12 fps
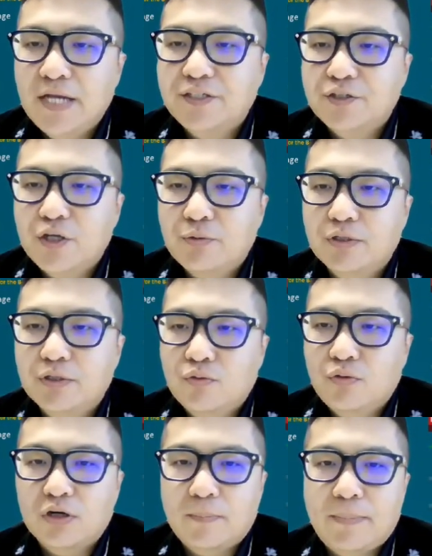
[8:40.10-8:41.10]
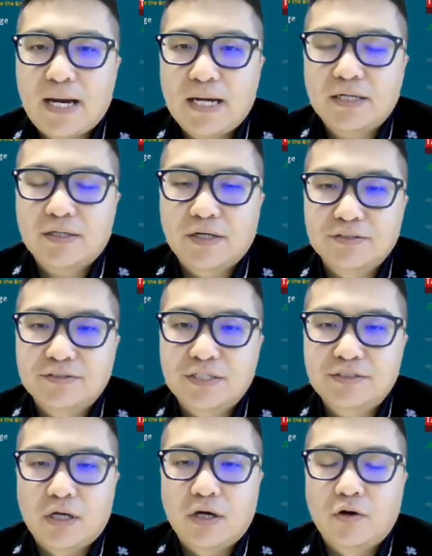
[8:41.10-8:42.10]
Each liquid-cooled pack
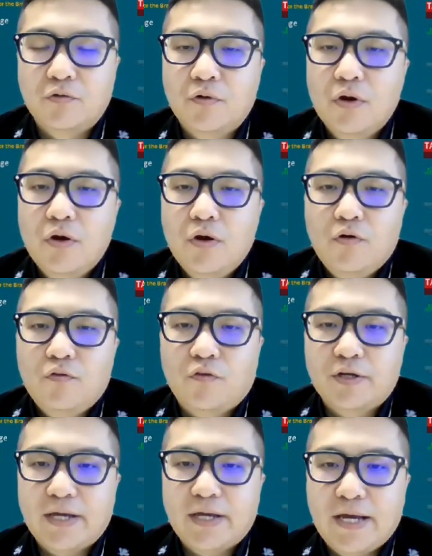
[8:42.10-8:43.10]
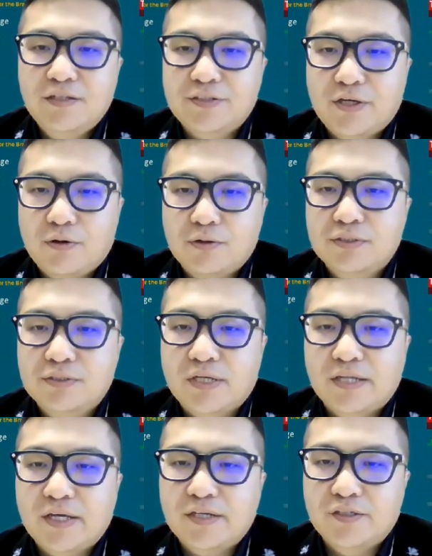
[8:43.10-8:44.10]
consists of 48 cells
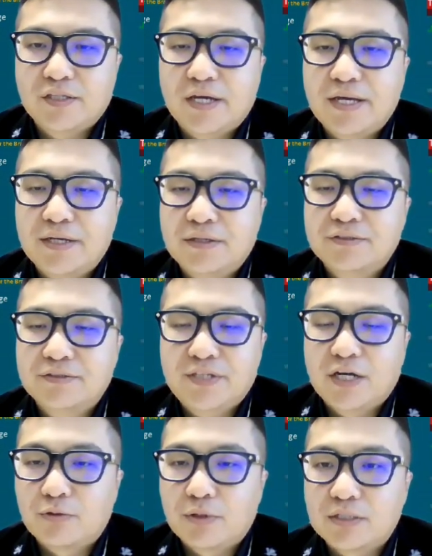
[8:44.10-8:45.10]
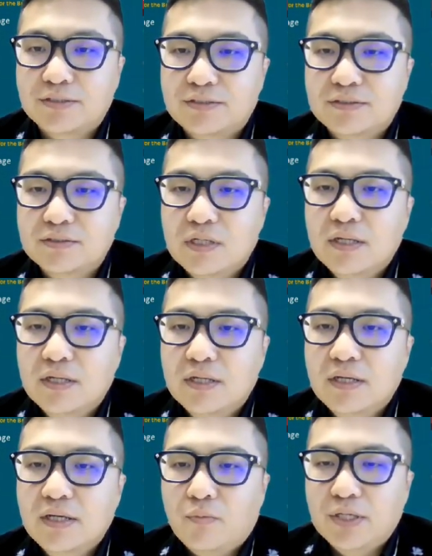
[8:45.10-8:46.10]
connected in series,
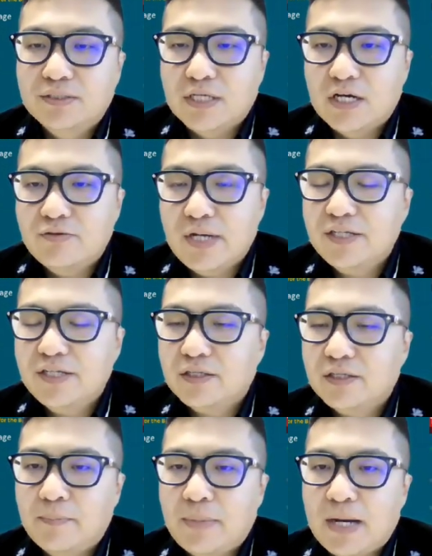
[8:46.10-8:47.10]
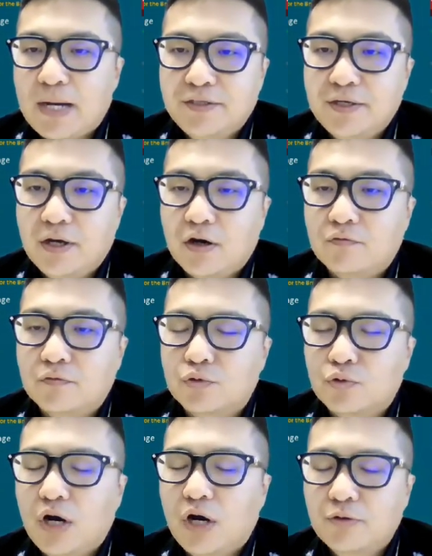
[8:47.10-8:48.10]
with a rated capacity
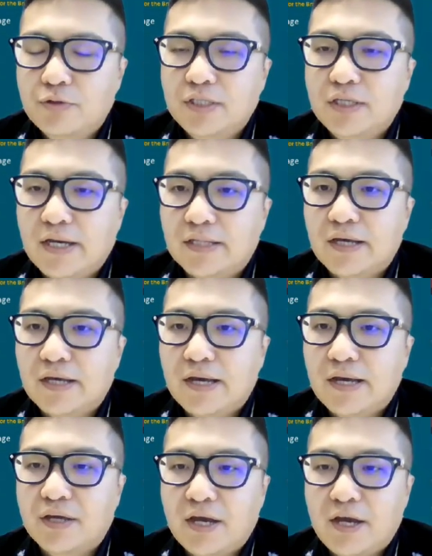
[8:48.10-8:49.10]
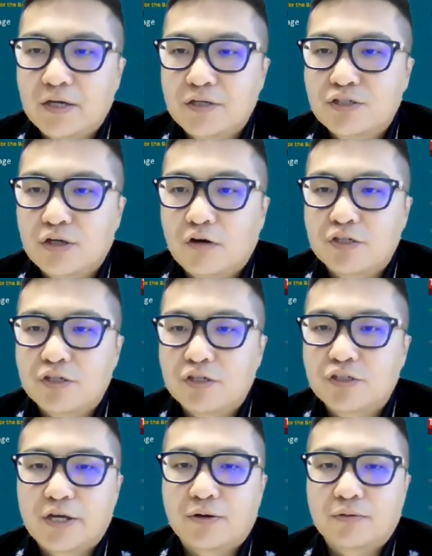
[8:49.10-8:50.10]
of 218 Ah of
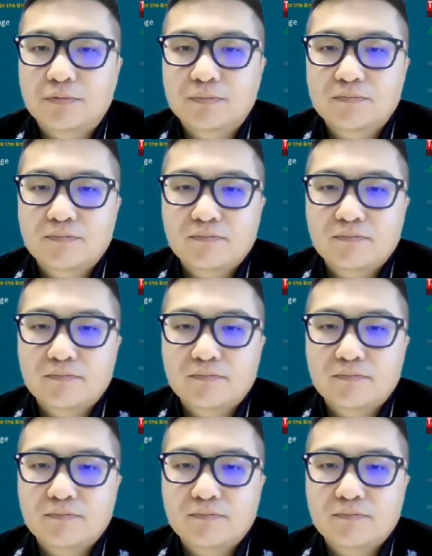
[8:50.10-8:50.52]
each cell.